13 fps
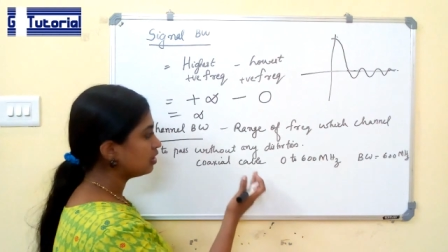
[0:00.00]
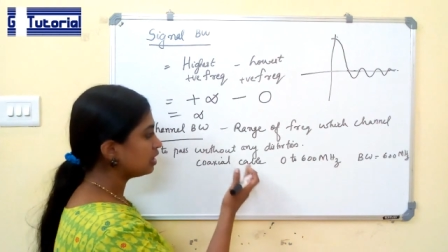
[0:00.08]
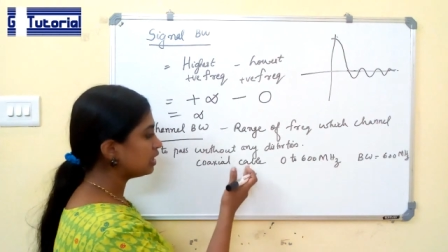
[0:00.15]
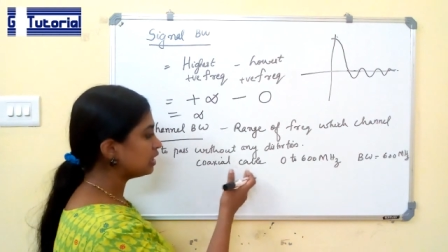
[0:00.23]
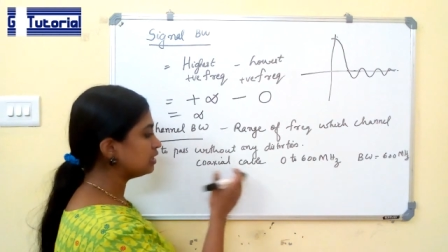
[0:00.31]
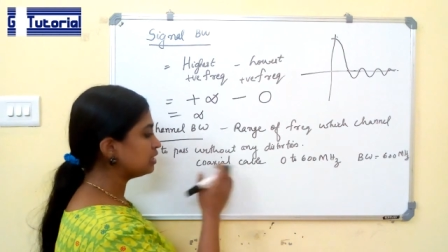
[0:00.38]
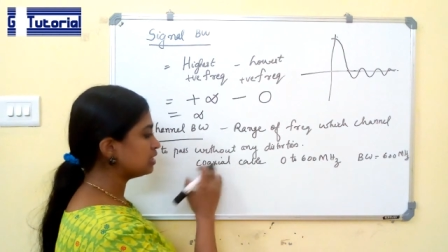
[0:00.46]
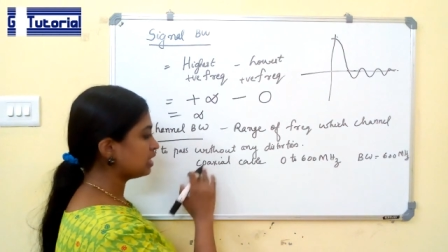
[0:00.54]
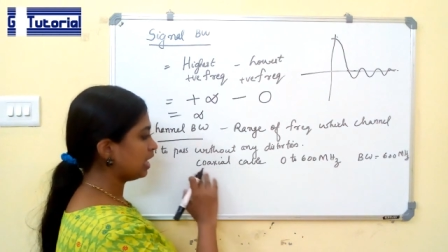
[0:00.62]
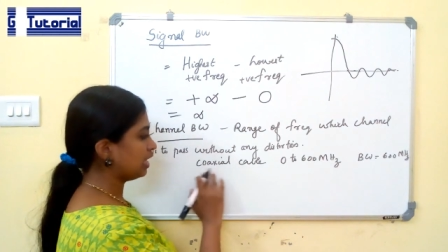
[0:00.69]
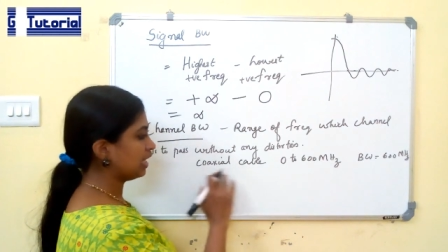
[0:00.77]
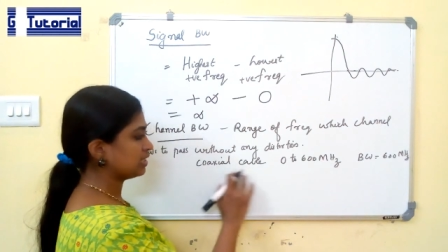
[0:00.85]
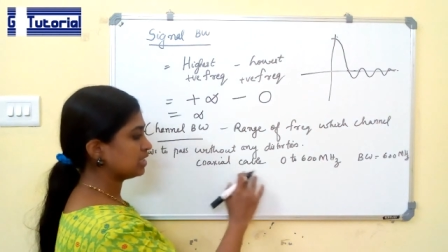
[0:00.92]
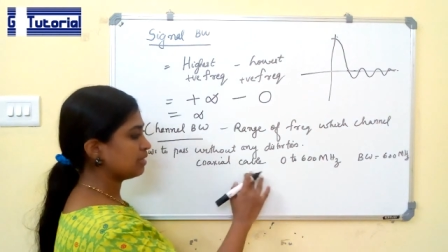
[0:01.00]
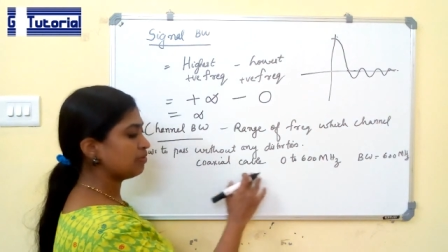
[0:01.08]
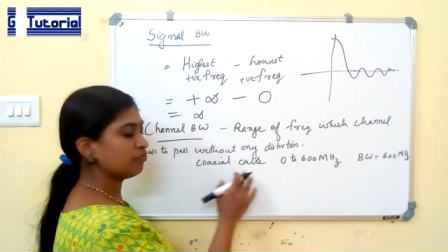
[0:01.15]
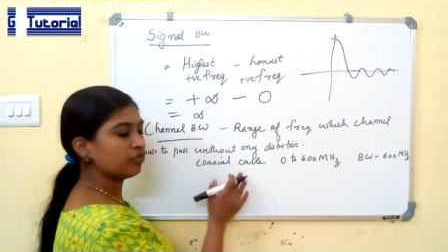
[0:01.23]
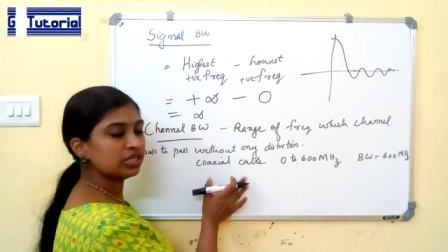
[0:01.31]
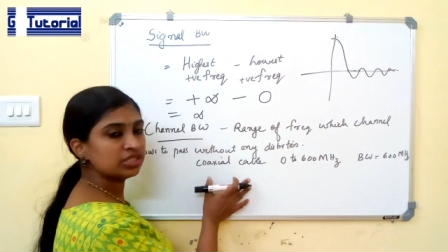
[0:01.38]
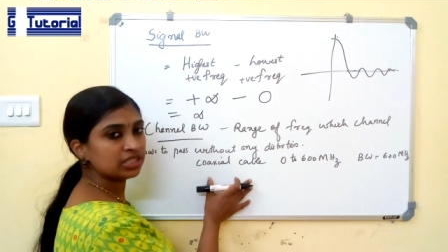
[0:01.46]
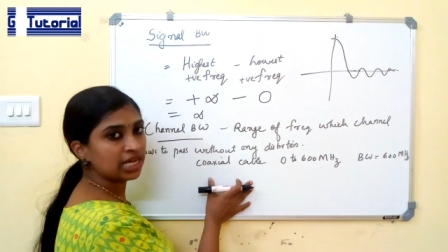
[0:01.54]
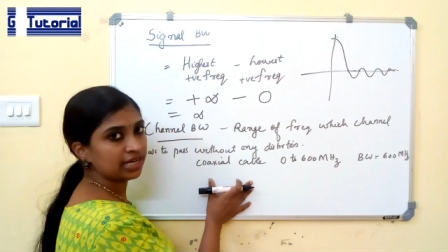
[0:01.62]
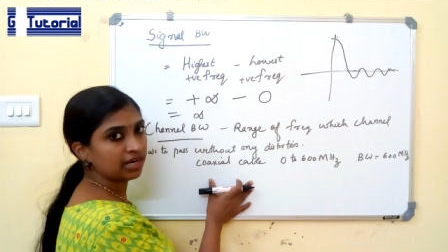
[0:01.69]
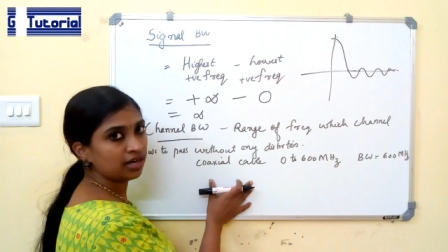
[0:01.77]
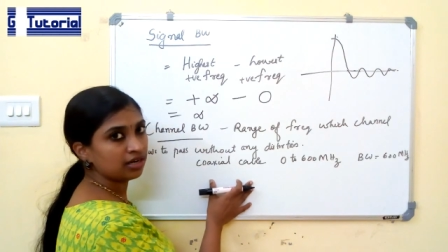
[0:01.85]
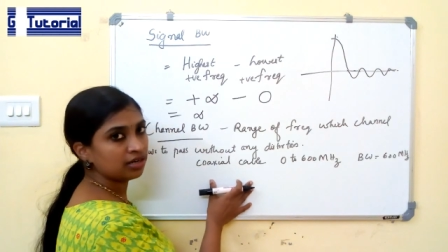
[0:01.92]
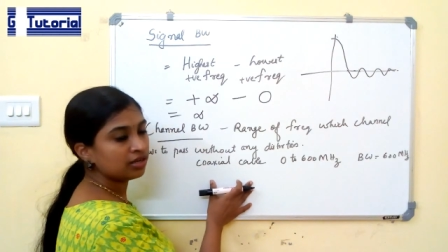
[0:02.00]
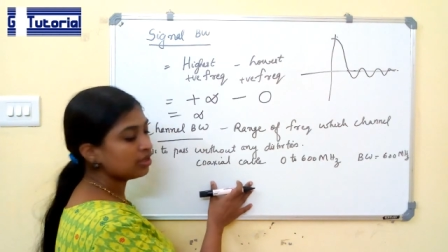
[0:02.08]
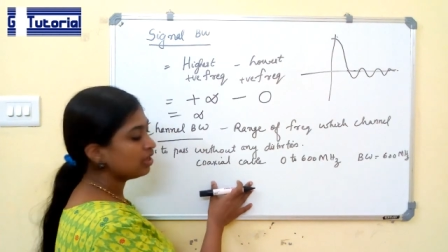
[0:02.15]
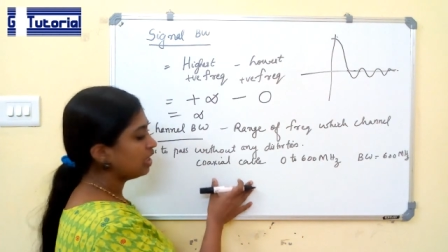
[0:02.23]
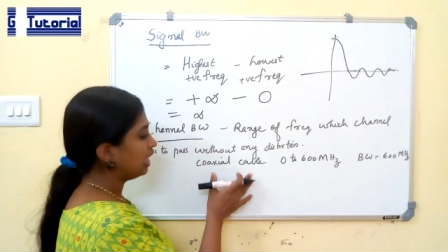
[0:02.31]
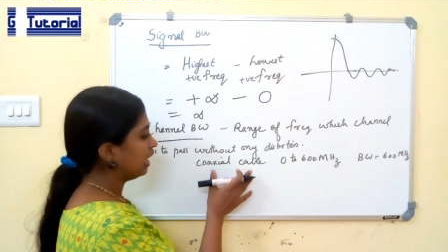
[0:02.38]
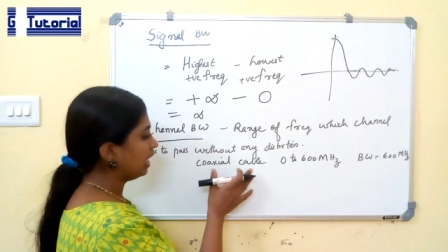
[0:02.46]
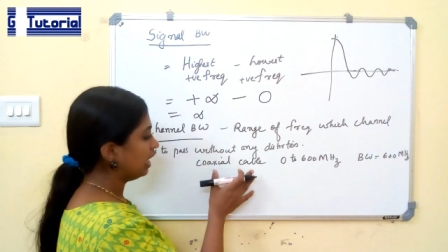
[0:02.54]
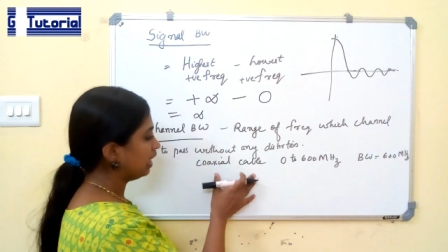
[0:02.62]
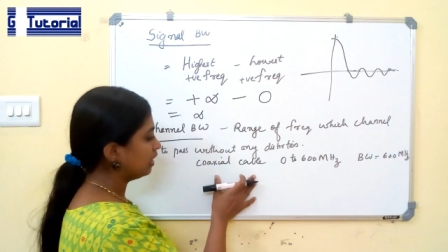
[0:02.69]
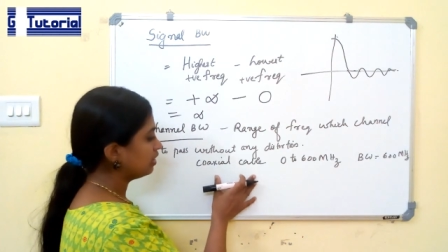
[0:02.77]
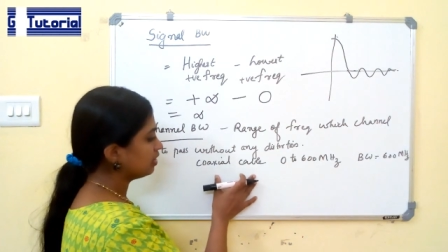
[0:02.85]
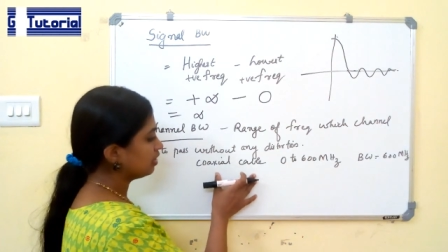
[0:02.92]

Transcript: it's an example for a channel. And